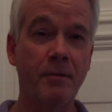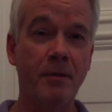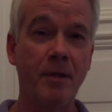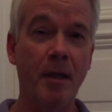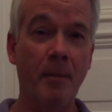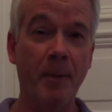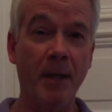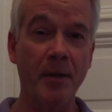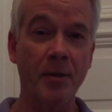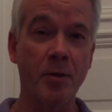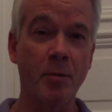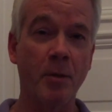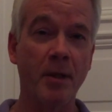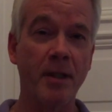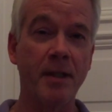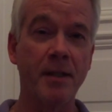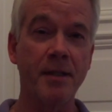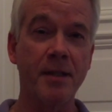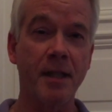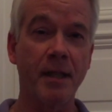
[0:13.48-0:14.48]
about
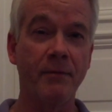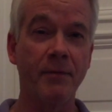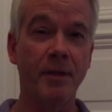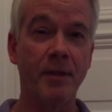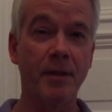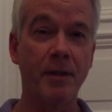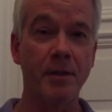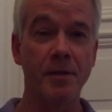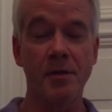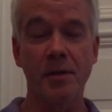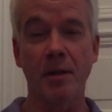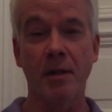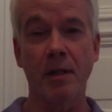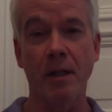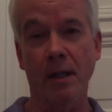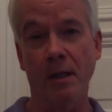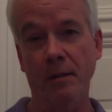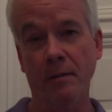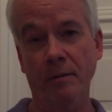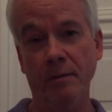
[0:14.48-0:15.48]
27 years
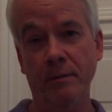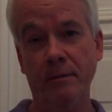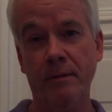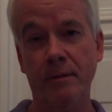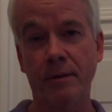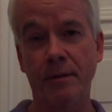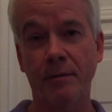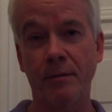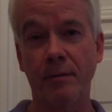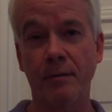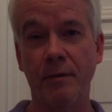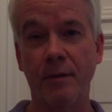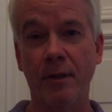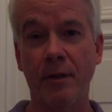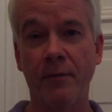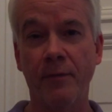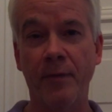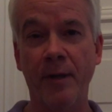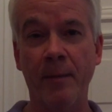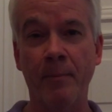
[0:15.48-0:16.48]
ago to
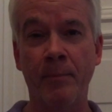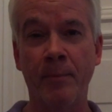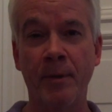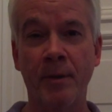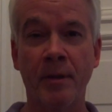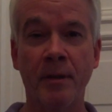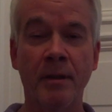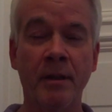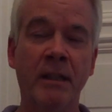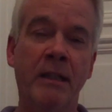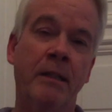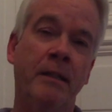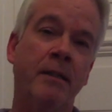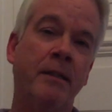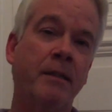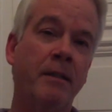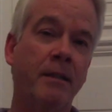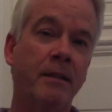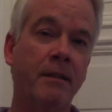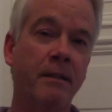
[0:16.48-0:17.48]
November
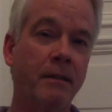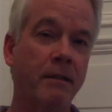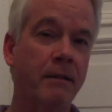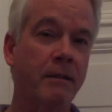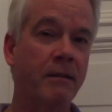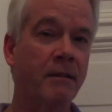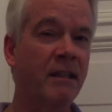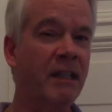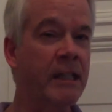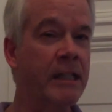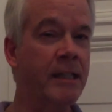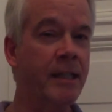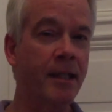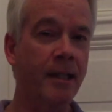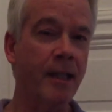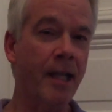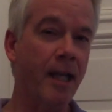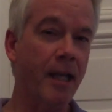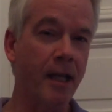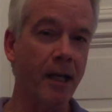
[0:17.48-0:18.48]

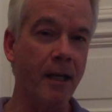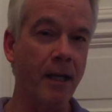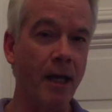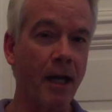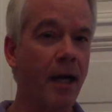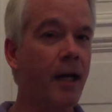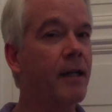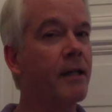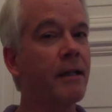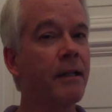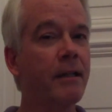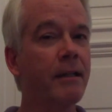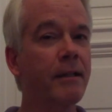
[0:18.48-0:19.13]
1989